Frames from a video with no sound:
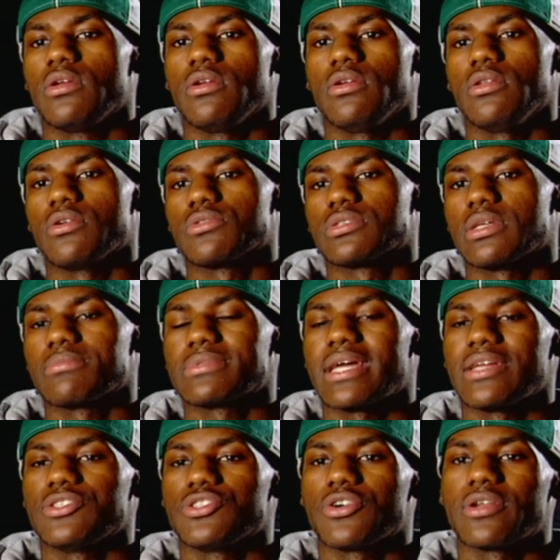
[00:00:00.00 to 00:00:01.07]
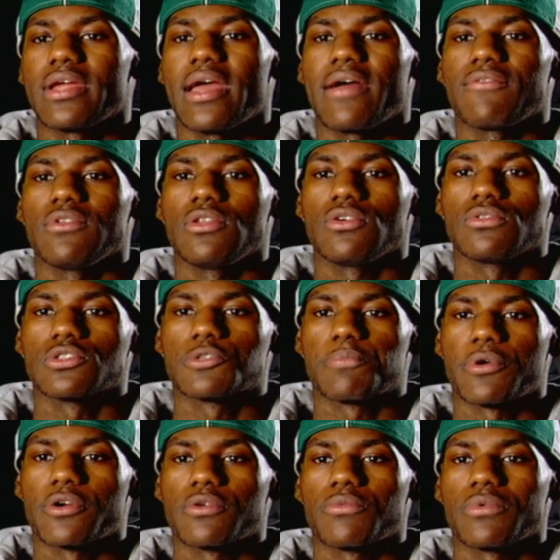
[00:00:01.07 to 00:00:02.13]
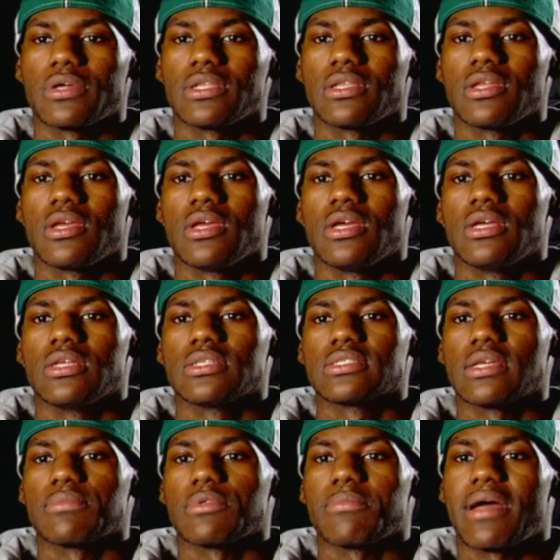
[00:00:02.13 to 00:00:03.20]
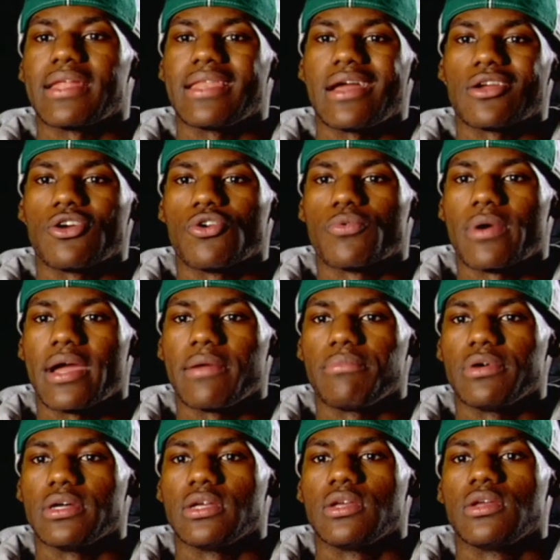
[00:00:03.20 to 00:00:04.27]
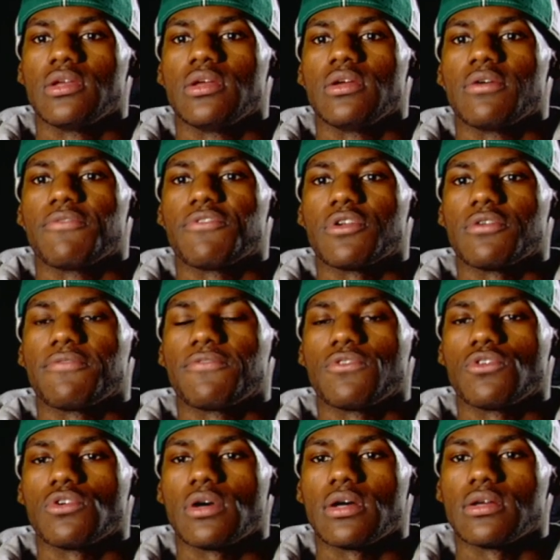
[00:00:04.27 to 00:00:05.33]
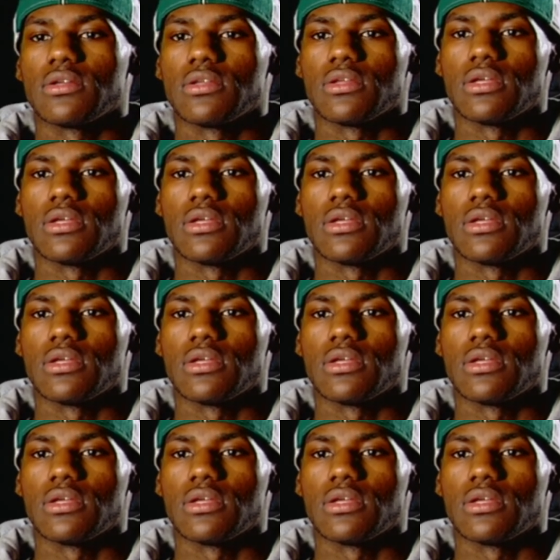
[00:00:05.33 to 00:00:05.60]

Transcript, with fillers: You know, sometimes you're going to have a little spurt when something might not go right, but for the full,